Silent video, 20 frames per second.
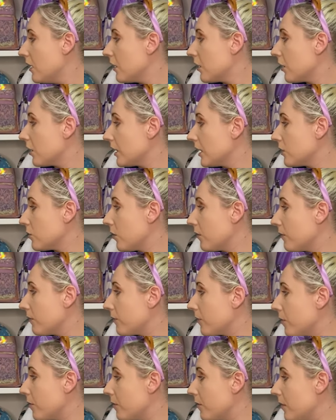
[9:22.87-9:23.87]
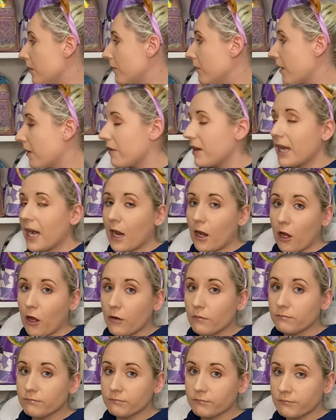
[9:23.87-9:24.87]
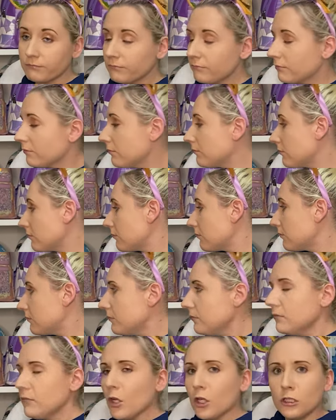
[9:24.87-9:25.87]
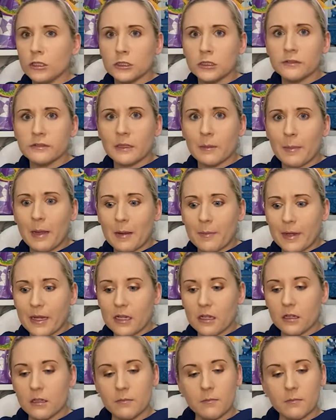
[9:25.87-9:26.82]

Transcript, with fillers: Got this one from Very Neko. I love that backpack.